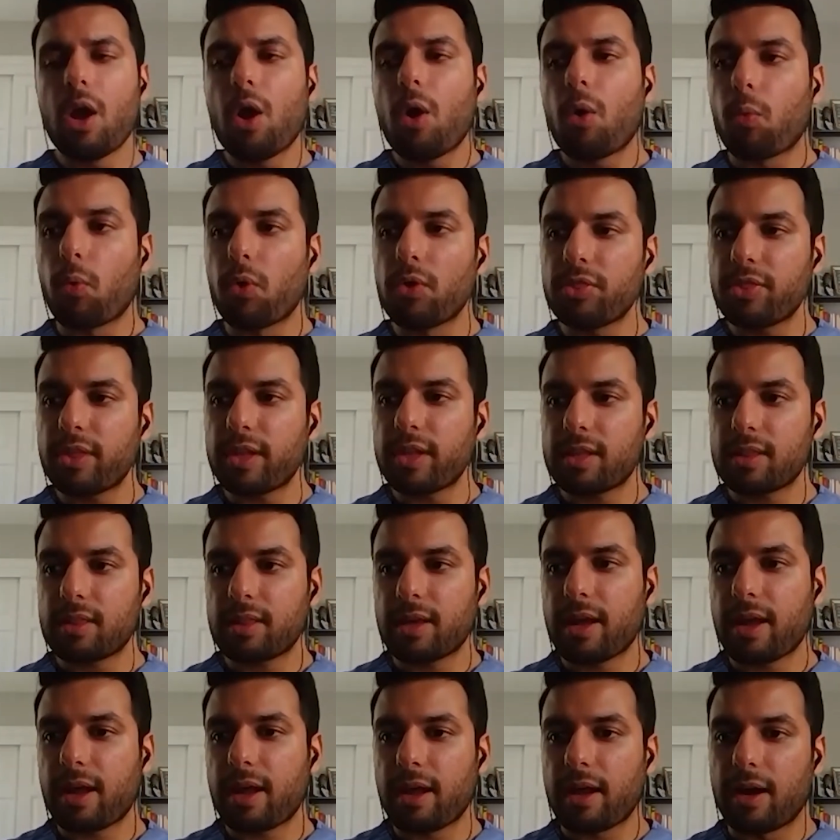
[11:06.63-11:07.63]
One thing
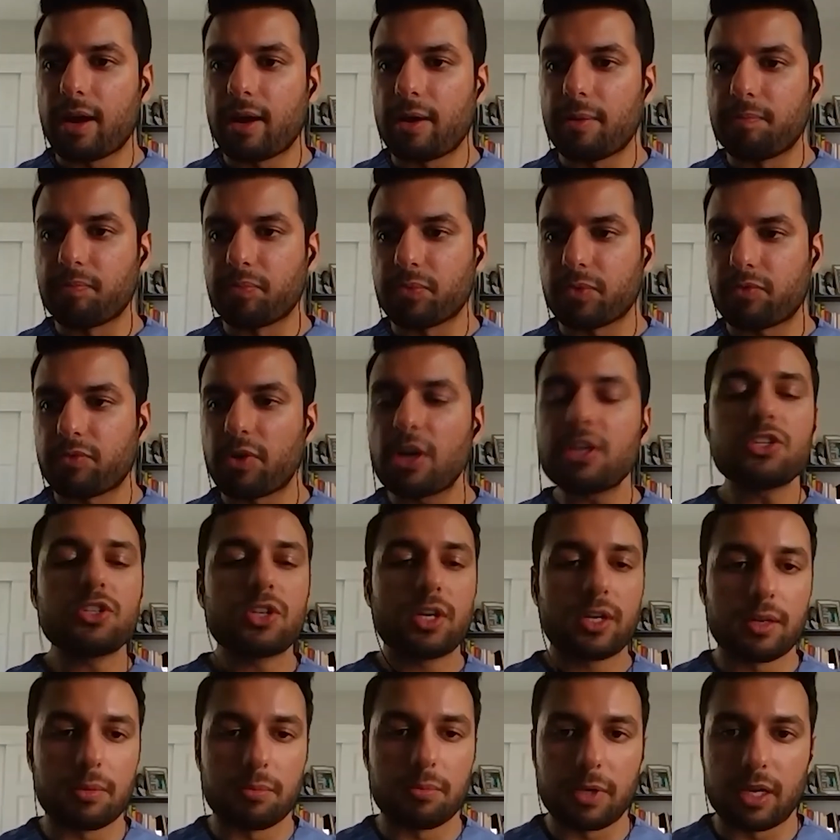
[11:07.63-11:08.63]
that
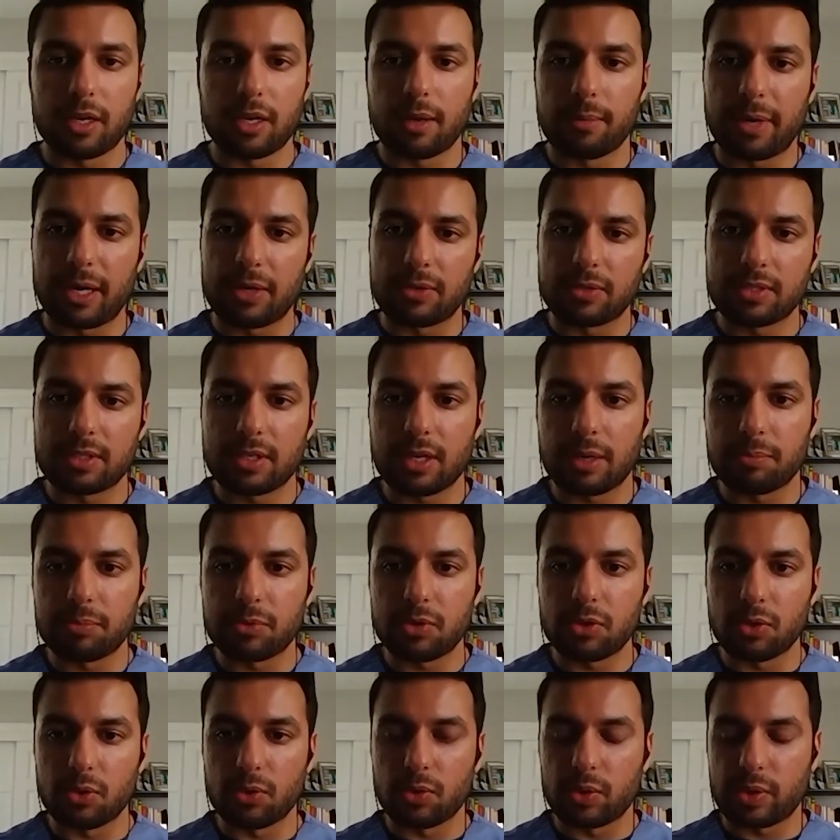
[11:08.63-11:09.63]
frustrated me about step
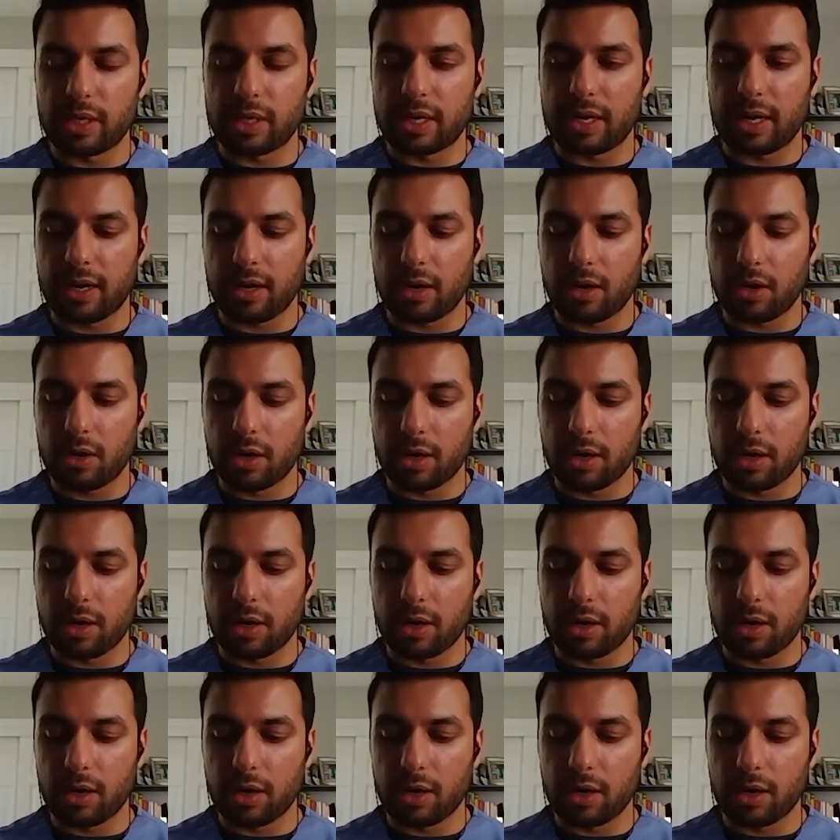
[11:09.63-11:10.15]
two that I